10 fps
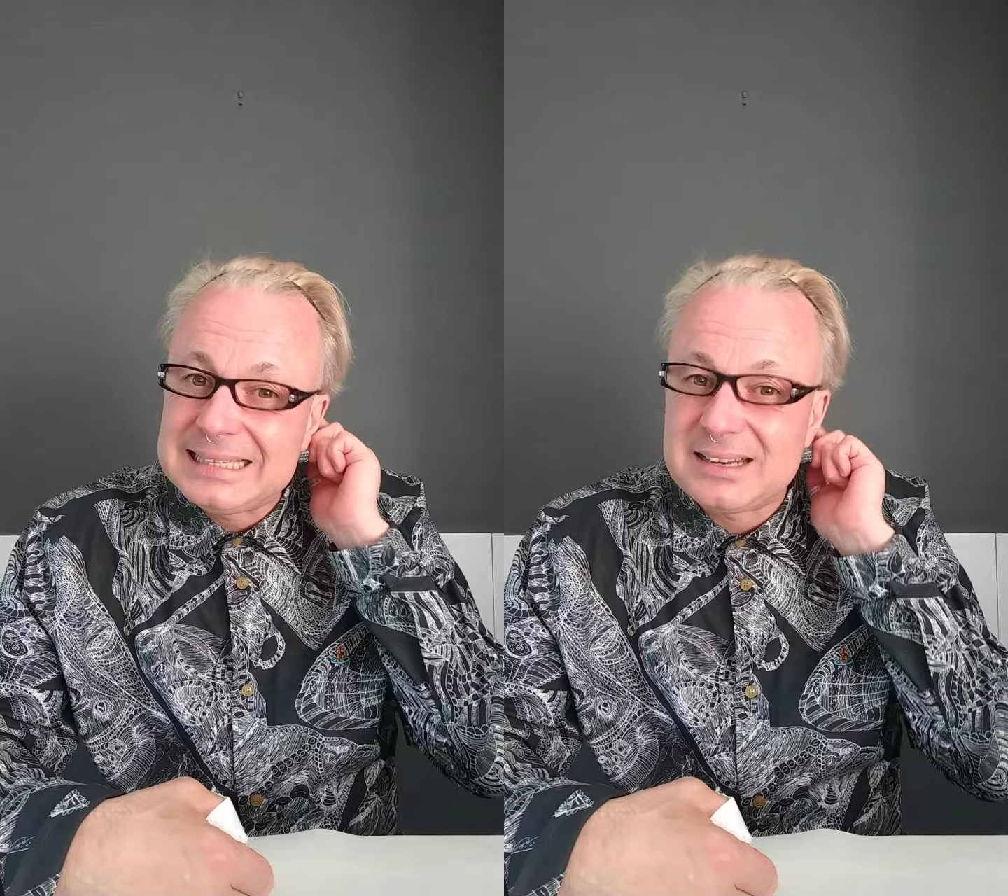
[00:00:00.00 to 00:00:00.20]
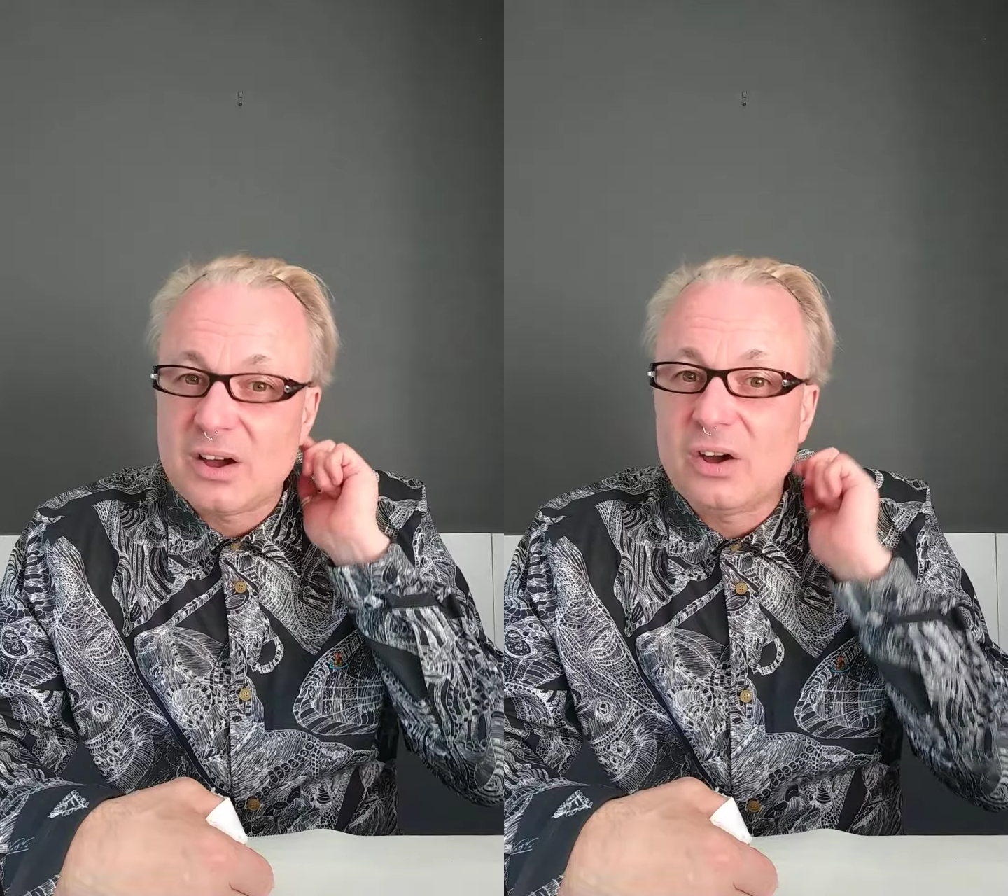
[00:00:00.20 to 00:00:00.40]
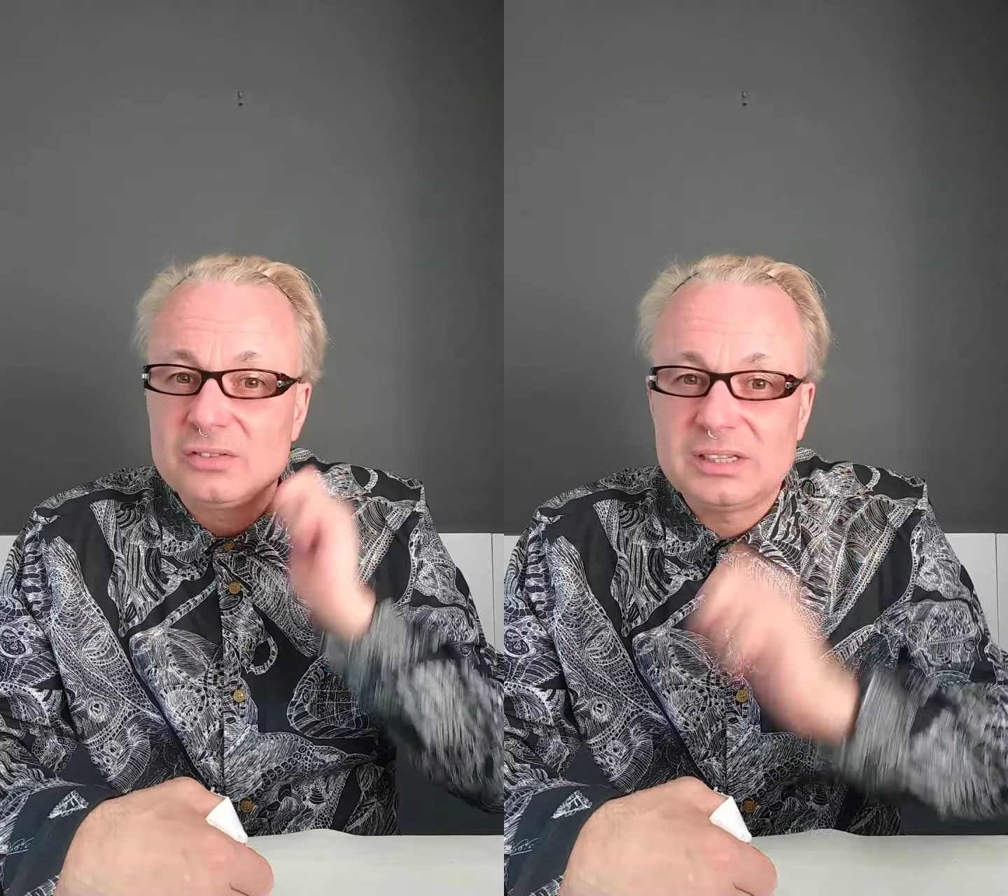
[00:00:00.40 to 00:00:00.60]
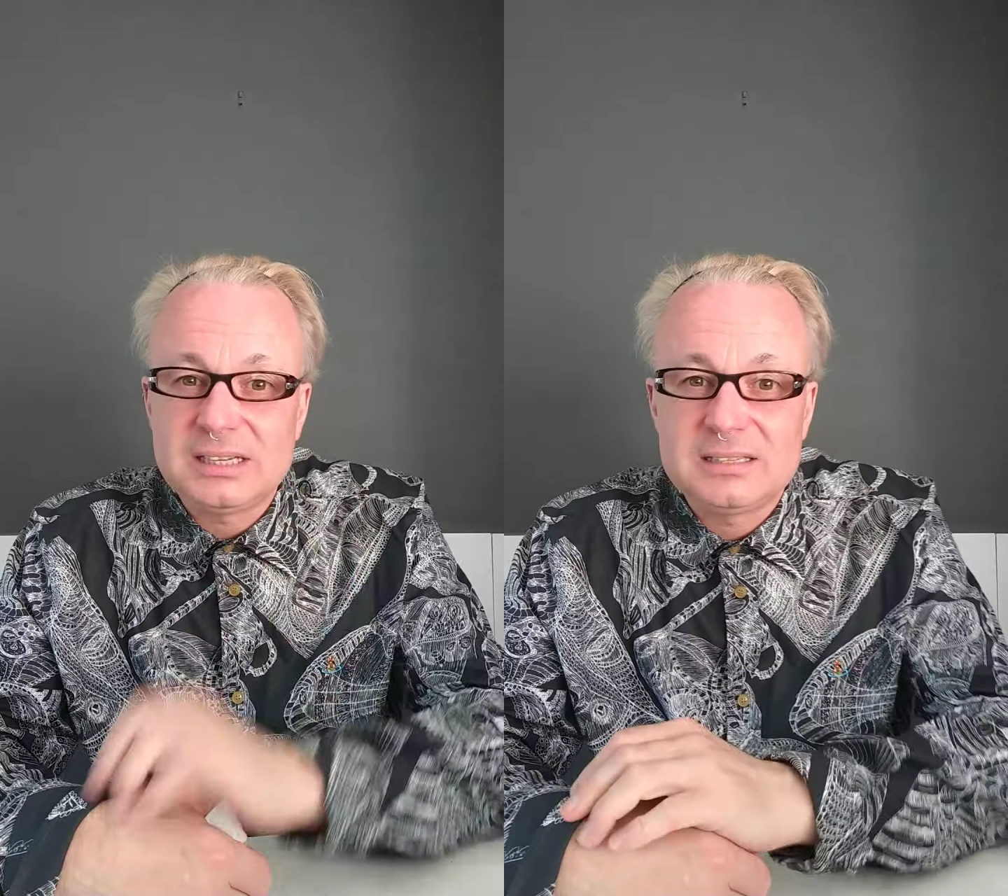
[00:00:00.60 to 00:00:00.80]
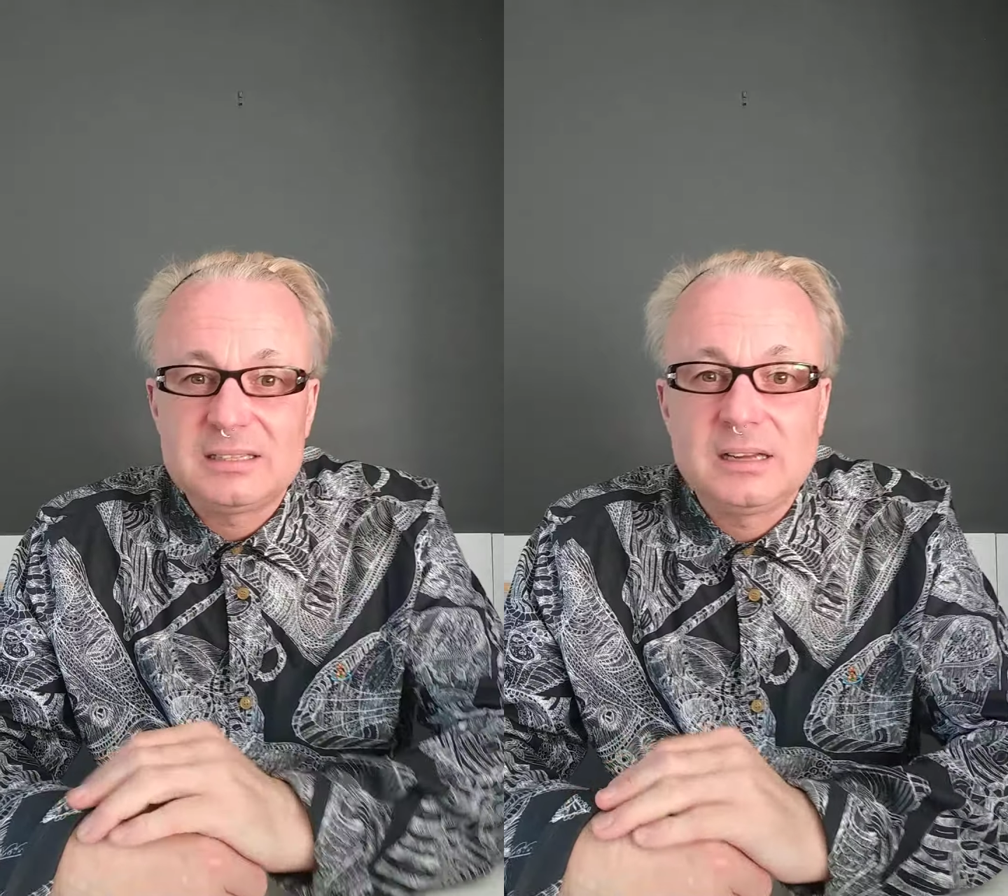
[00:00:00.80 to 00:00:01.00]
is an
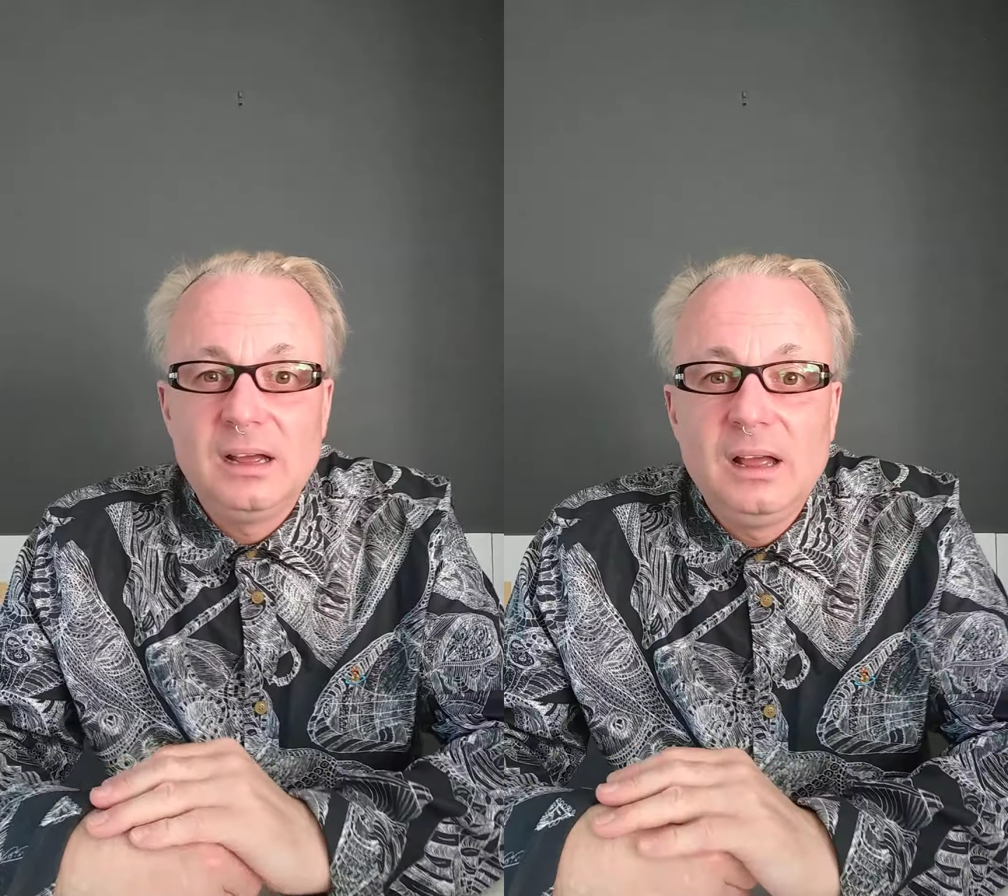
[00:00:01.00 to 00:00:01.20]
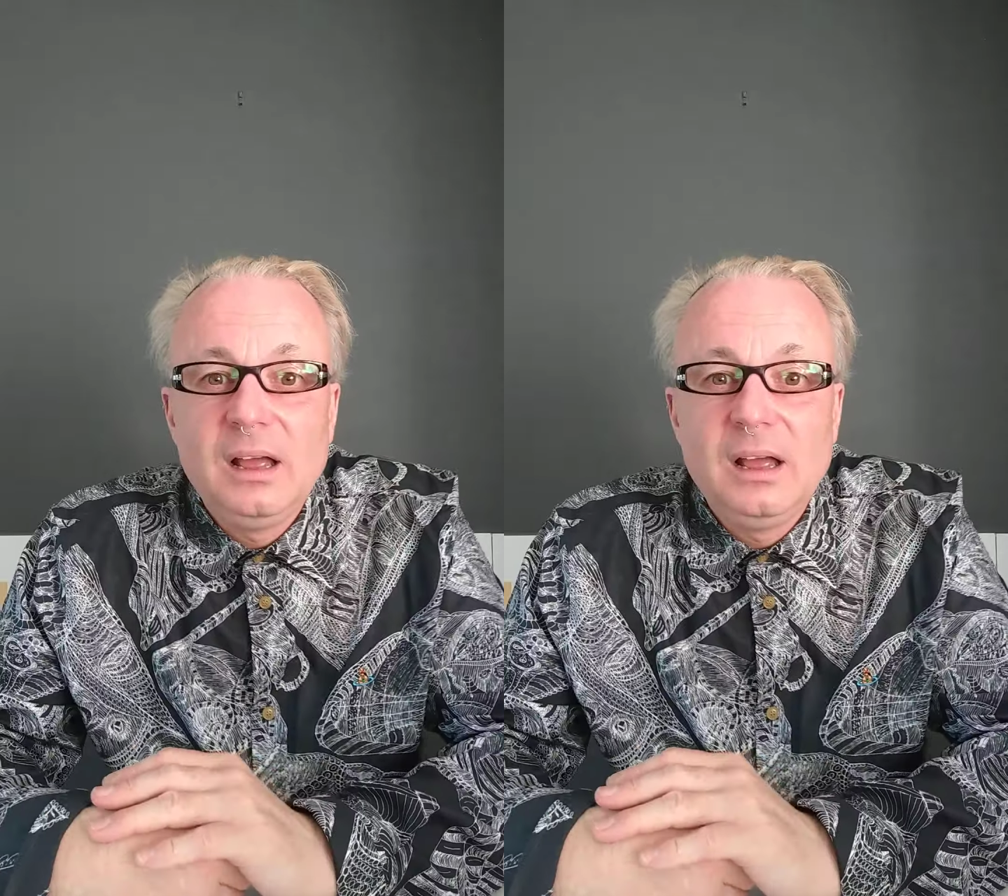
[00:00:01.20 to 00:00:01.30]
artist.